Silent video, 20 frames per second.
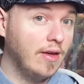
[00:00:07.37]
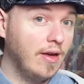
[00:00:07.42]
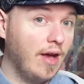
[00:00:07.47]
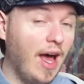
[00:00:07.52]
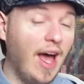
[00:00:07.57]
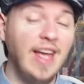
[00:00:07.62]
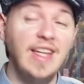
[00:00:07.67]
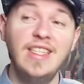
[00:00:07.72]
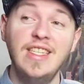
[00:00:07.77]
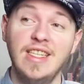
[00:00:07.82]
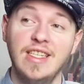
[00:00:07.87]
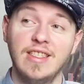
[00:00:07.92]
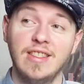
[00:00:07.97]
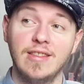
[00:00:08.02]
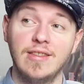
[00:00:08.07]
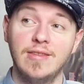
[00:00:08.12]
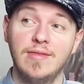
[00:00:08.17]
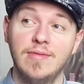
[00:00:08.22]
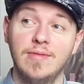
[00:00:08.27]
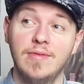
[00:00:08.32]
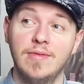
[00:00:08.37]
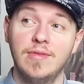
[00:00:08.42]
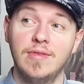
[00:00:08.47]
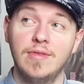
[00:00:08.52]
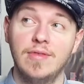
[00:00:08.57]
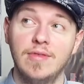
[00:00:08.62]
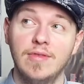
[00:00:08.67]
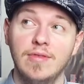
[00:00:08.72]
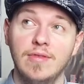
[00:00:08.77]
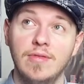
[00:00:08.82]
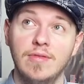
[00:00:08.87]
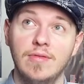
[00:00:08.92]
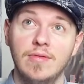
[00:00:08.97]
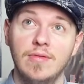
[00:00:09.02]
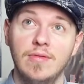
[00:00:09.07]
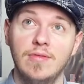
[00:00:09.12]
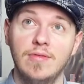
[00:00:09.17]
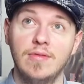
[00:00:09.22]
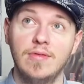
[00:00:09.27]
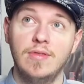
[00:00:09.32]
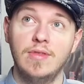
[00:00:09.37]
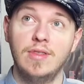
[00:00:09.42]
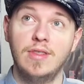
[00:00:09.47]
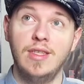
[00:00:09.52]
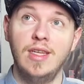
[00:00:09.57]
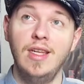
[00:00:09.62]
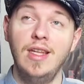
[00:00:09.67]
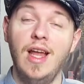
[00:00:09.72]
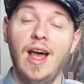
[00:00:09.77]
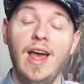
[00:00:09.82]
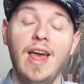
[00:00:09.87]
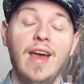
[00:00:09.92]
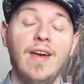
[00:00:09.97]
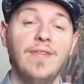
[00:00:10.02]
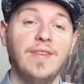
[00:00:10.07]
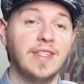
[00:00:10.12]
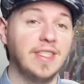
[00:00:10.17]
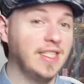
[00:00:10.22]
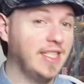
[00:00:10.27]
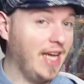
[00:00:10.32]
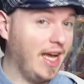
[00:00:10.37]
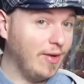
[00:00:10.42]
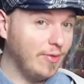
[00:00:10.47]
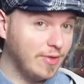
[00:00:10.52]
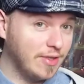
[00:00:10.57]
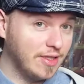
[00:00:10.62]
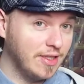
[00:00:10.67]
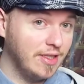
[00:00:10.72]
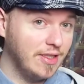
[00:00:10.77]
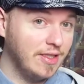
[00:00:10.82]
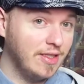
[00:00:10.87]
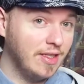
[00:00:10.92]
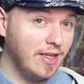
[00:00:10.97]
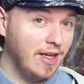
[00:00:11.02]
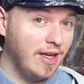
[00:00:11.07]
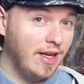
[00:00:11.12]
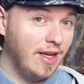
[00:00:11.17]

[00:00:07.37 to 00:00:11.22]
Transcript: I didn't, till I have encountered